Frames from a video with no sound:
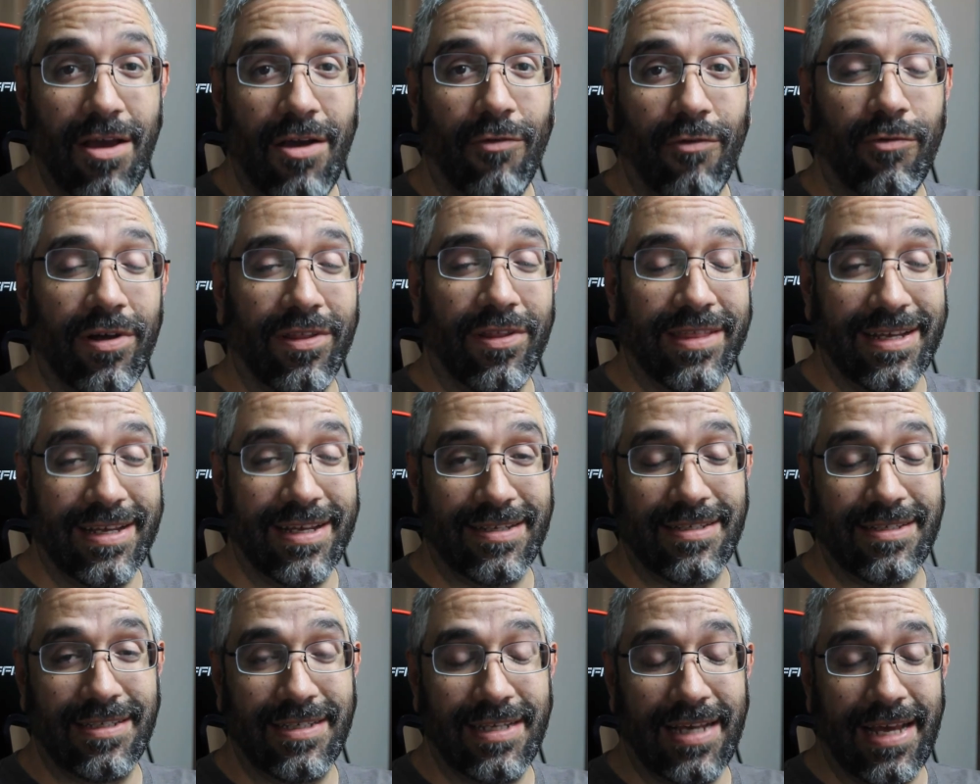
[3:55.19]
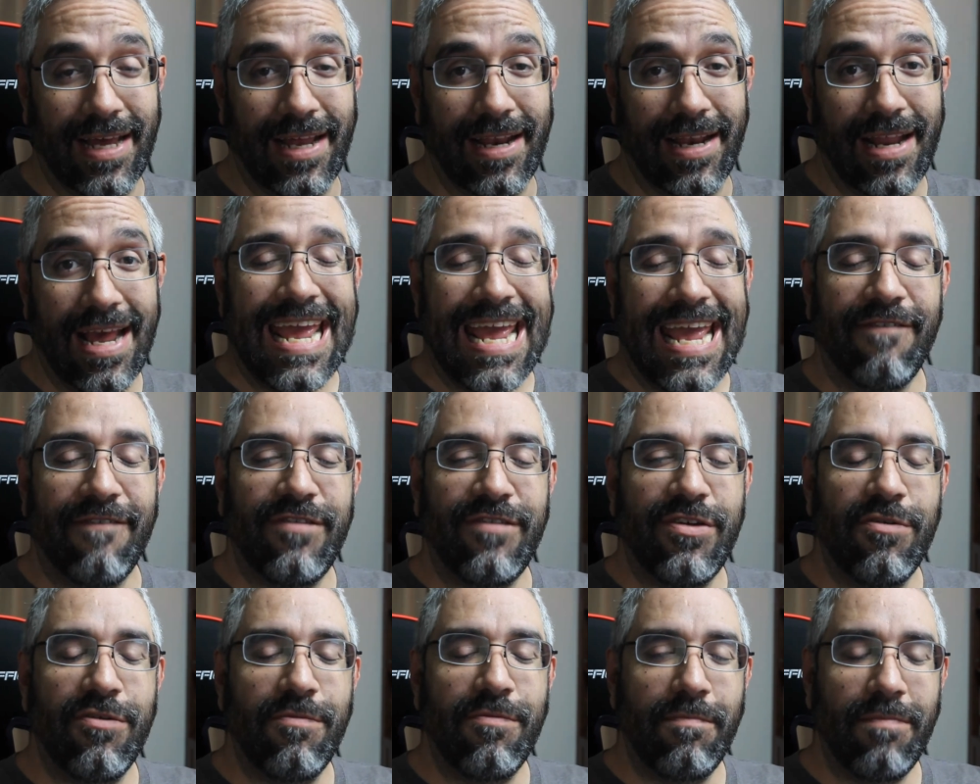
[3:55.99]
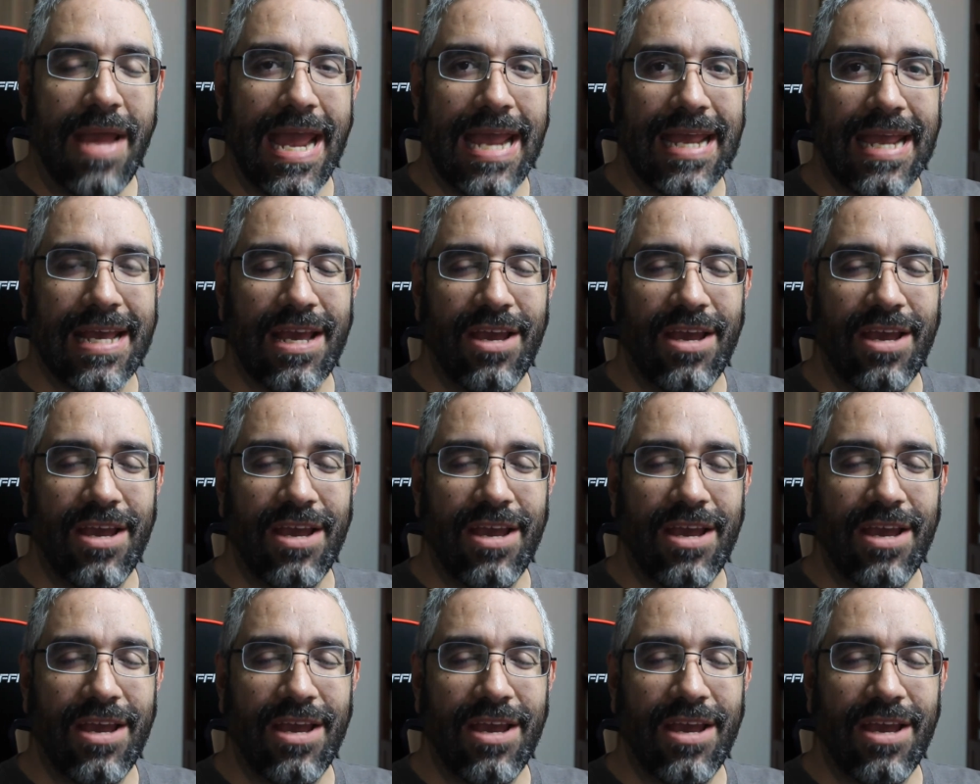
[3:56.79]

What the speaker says: Well, this is it. If you make